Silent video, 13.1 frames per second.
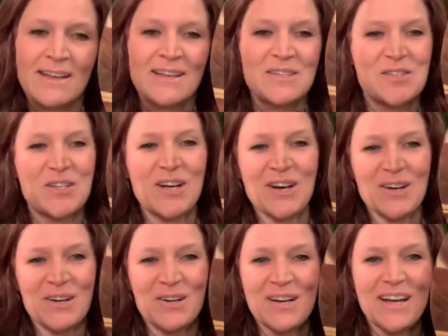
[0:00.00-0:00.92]

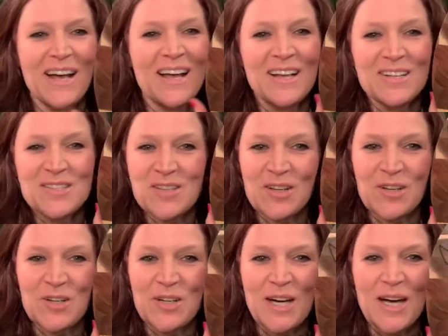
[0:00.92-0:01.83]
So
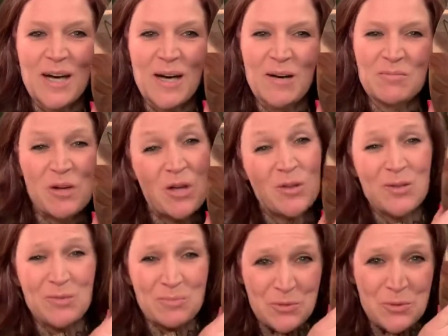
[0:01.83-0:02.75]
so, um, although
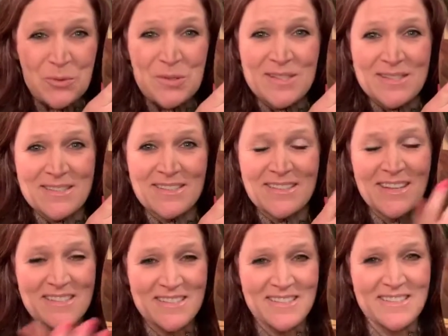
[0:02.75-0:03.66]
moose isn't
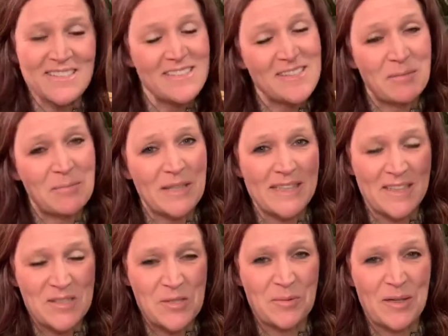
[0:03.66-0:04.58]
something
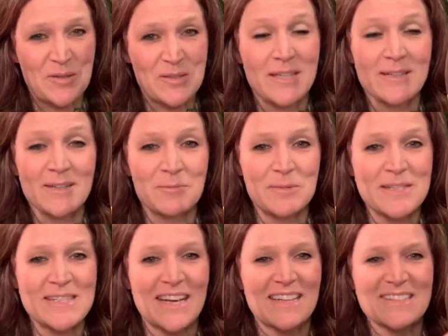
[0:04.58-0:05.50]
that's around here in
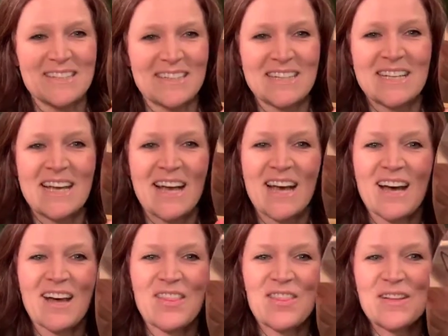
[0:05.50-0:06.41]
Wisconsin,
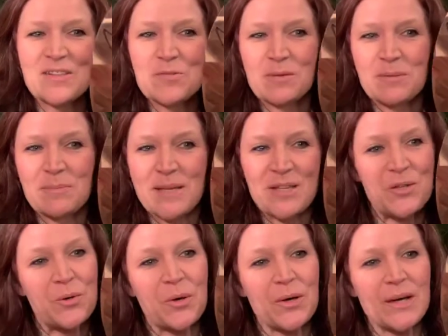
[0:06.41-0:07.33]
uh, this would be
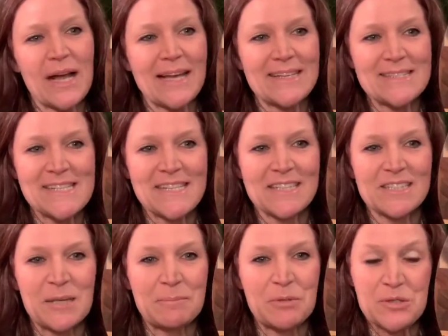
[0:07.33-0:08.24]
your idea
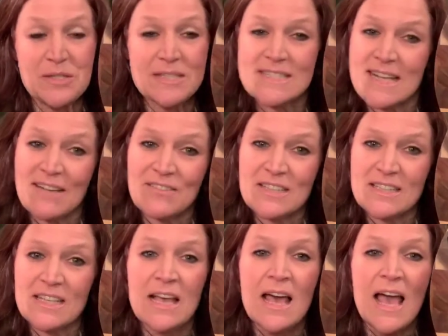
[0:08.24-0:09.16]
number
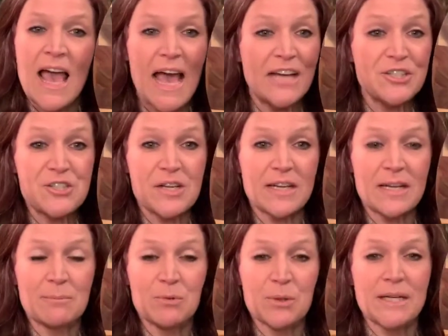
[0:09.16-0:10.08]
seven etched
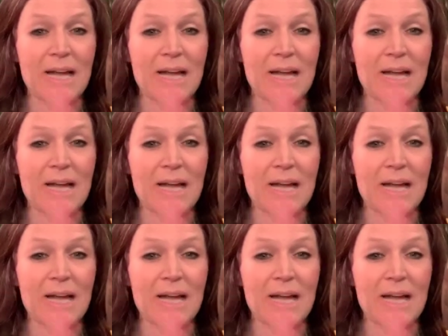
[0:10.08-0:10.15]
cutting board.